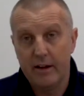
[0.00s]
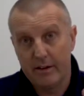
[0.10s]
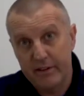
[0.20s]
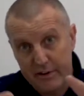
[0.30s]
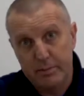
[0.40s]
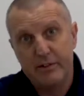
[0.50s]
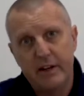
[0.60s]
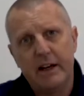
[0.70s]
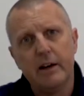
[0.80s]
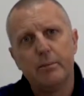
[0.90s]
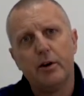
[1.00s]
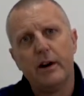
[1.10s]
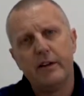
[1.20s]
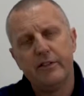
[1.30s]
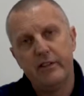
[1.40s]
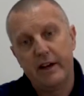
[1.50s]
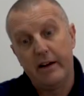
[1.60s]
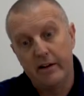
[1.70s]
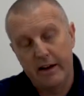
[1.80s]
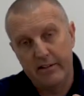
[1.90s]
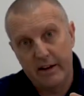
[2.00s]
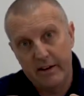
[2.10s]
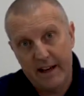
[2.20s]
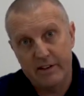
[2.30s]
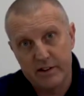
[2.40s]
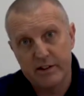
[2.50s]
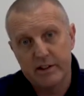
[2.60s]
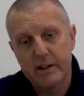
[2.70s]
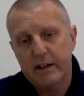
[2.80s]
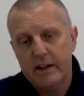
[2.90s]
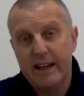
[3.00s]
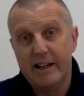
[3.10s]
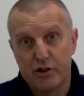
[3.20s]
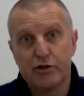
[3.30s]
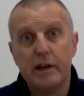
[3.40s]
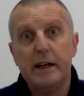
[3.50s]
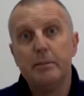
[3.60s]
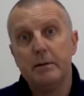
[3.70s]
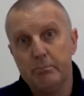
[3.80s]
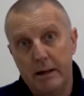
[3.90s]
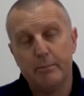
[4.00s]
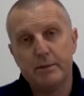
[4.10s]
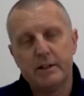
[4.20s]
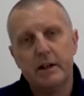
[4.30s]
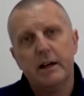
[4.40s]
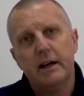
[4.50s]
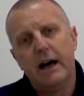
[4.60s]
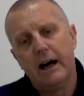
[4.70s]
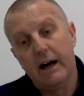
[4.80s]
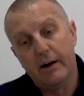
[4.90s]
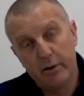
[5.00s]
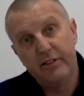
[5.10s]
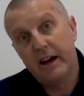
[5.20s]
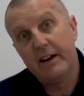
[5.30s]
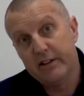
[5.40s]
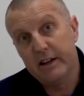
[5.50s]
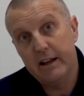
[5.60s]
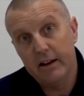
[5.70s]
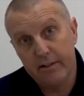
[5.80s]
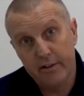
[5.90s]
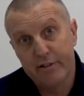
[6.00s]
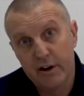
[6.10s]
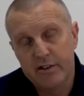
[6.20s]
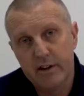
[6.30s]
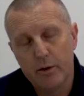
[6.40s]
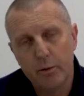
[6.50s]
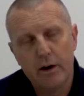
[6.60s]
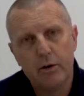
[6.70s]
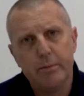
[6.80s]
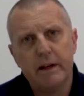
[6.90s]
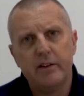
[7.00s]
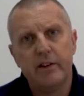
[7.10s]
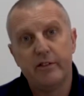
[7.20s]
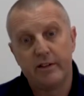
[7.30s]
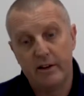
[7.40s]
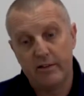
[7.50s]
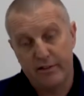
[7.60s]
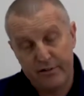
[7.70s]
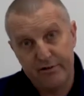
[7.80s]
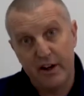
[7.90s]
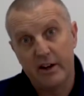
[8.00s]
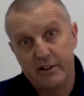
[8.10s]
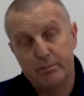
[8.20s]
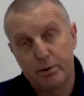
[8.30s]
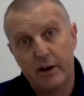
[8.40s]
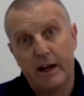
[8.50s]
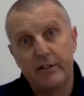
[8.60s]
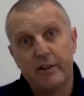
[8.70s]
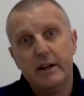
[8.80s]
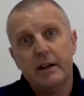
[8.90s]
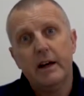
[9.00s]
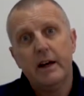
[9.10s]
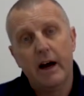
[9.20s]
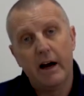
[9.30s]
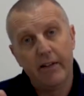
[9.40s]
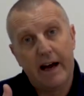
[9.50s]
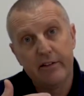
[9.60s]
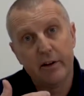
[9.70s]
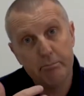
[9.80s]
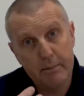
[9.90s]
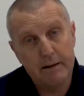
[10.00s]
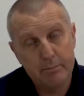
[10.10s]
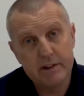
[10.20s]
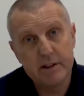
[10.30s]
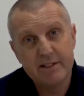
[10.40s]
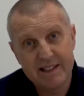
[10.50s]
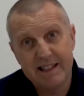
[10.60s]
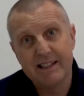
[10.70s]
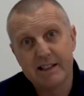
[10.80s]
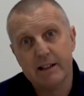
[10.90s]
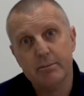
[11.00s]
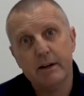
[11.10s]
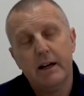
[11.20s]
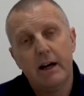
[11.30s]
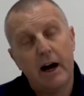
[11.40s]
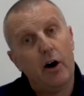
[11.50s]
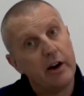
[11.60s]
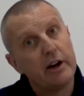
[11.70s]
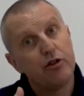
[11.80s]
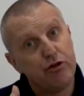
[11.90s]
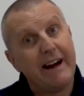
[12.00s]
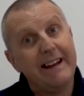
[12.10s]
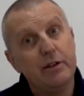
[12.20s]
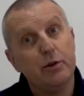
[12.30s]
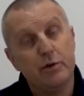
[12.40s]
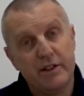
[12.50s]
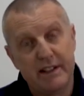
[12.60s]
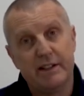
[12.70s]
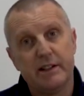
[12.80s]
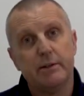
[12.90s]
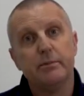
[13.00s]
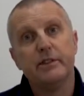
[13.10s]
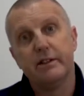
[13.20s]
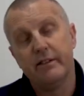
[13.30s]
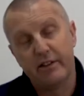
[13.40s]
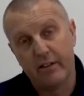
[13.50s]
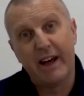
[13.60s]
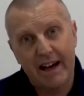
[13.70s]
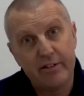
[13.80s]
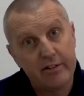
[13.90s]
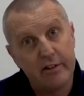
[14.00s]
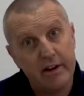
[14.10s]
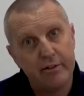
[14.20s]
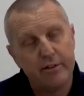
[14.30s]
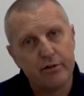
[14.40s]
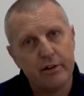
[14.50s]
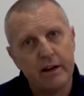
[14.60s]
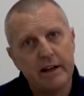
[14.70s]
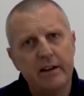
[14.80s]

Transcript: This particular product is our Nexus Extreme Mips, and we say it's the first in the world because it's the first product that has a Mips system on a cradle system, so that's the difference really.